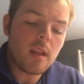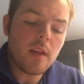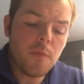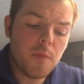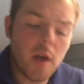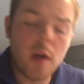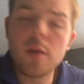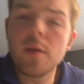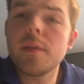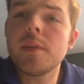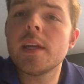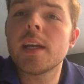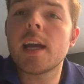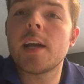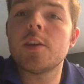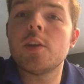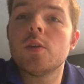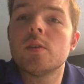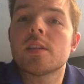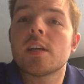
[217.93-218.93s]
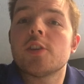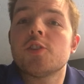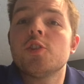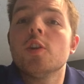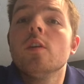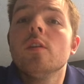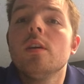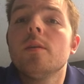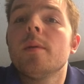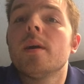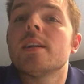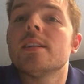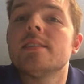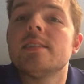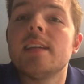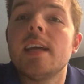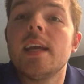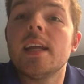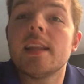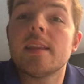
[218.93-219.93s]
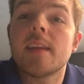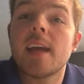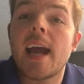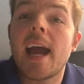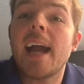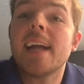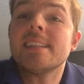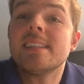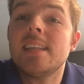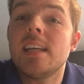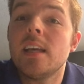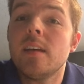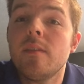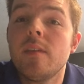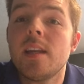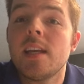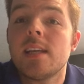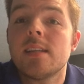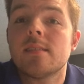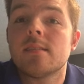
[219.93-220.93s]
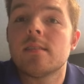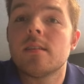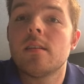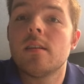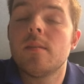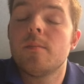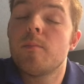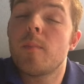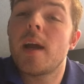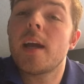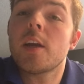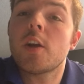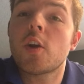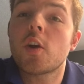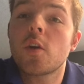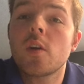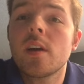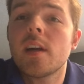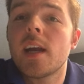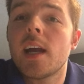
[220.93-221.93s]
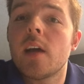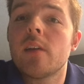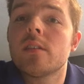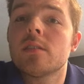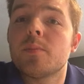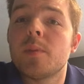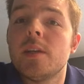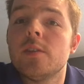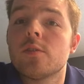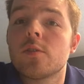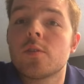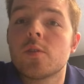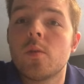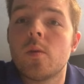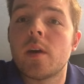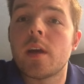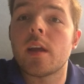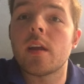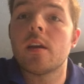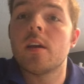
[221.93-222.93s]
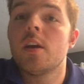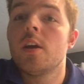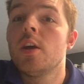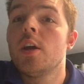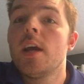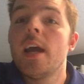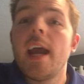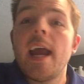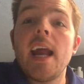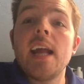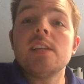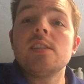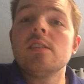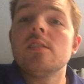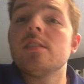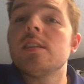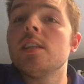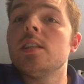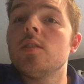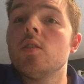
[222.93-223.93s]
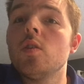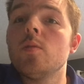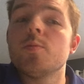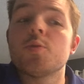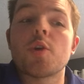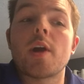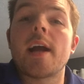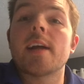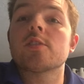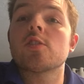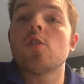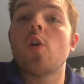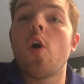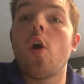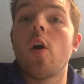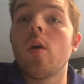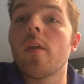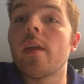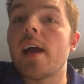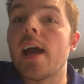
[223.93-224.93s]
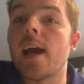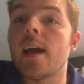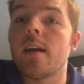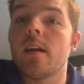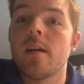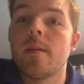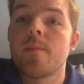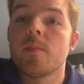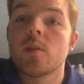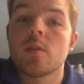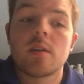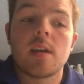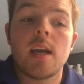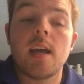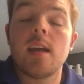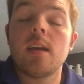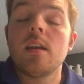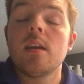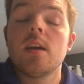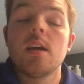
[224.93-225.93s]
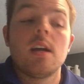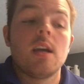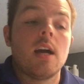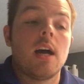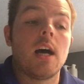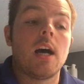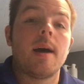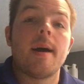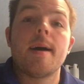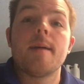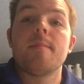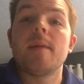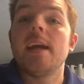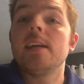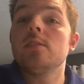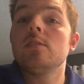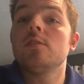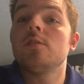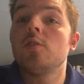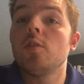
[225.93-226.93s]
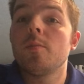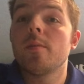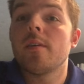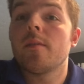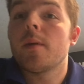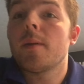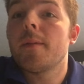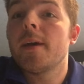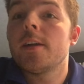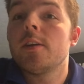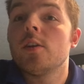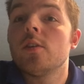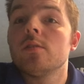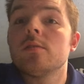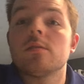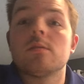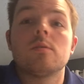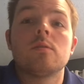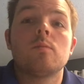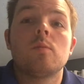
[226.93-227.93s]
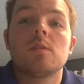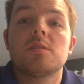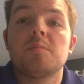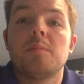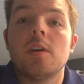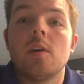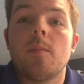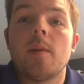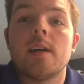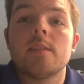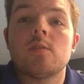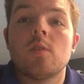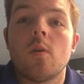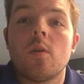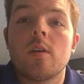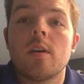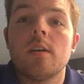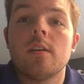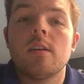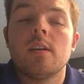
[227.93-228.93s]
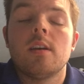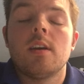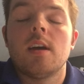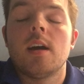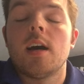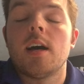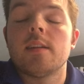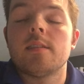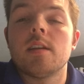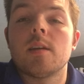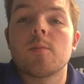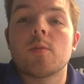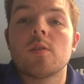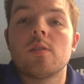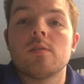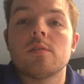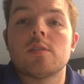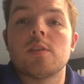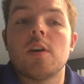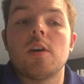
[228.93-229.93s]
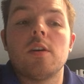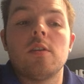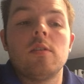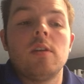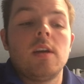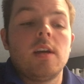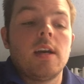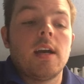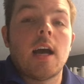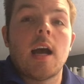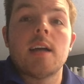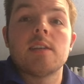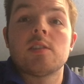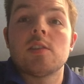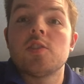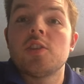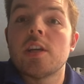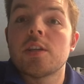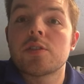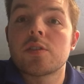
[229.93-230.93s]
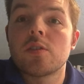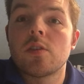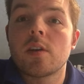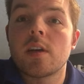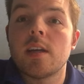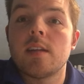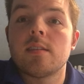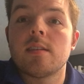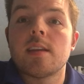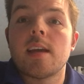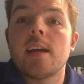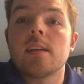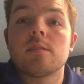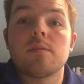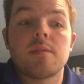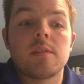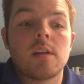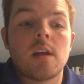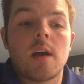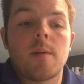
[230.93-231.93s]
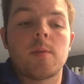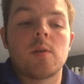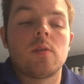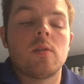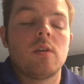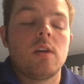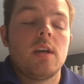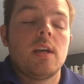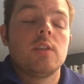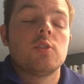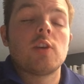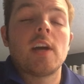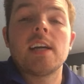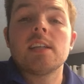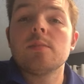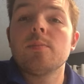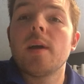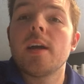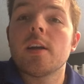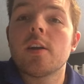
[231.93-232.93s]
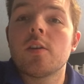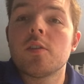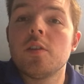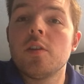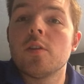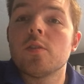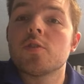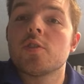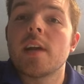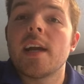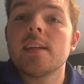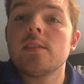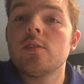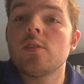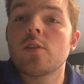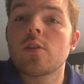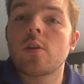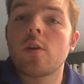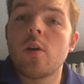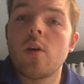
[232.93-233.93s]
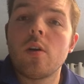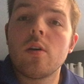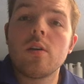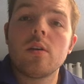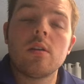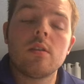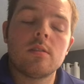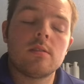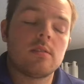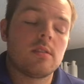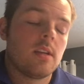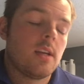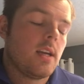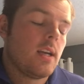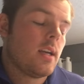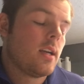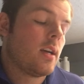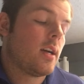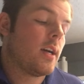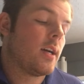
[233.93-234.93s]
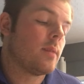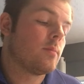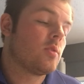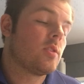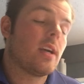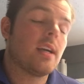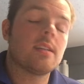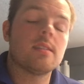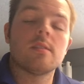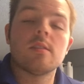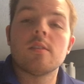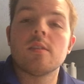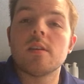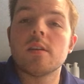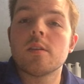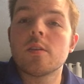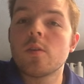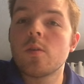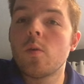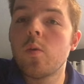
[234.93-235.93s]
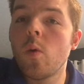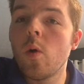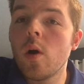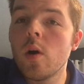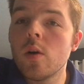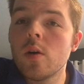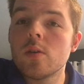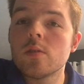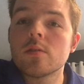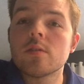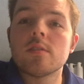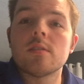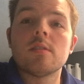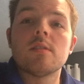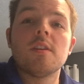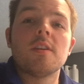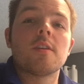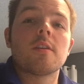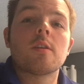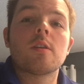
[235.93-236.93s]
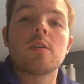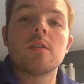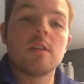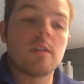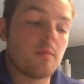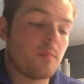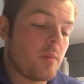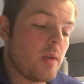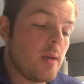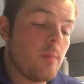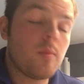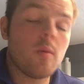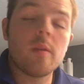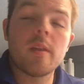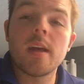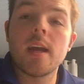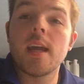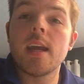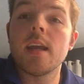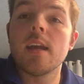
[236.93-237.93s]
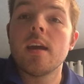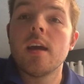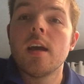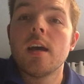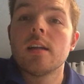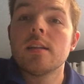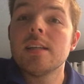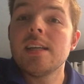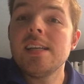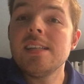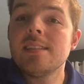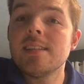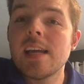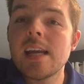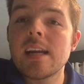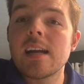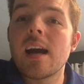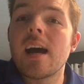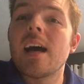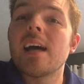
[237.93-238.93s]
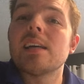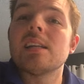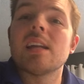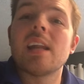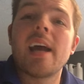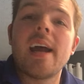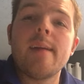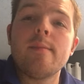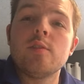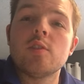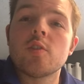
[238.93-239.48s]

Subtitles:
The other thing I do is I show them on a date the activities my current LSPs are doing. Agency Zoom tracks all that. Okay, Agency Zoom, if anybody knows, was built by Tolga Demeril, so I suggest look into that. It's phenomenal. Tracks tracks their calls, tracks their quotes, the people leads they got, live